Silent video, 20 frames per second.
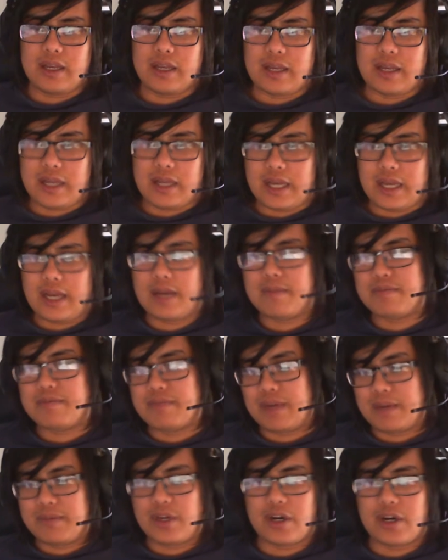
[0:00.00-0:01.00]
I'm
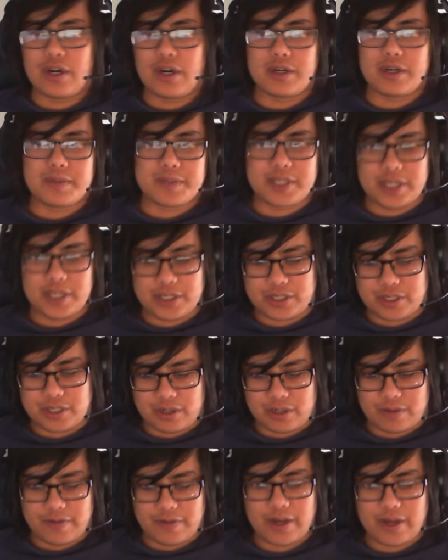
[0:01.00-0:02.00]
not 100%
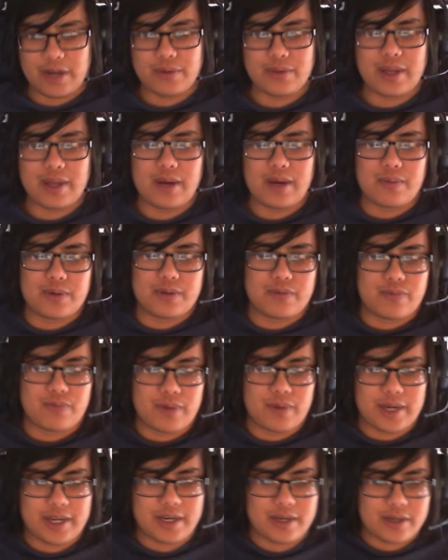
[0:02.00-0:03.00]
sure of how that would have
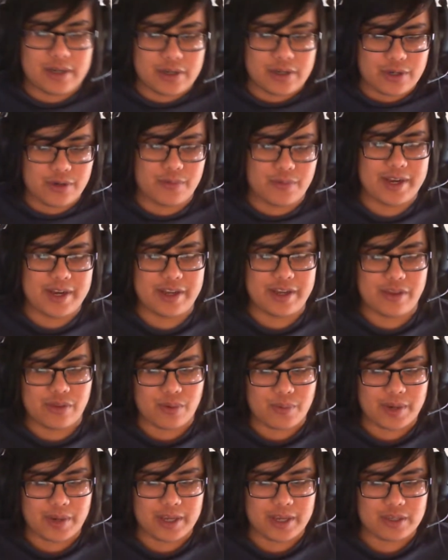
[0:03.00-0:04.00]
went. Could have went either
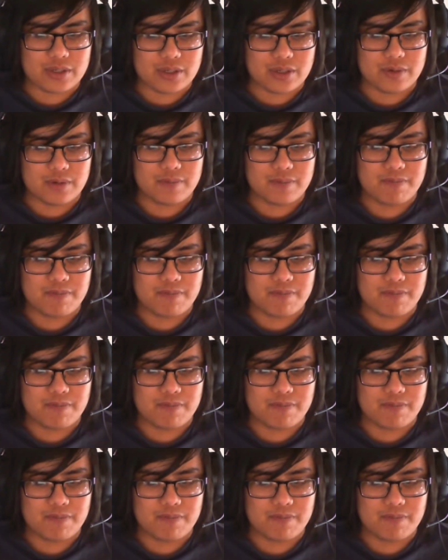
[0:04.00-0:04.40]
way, so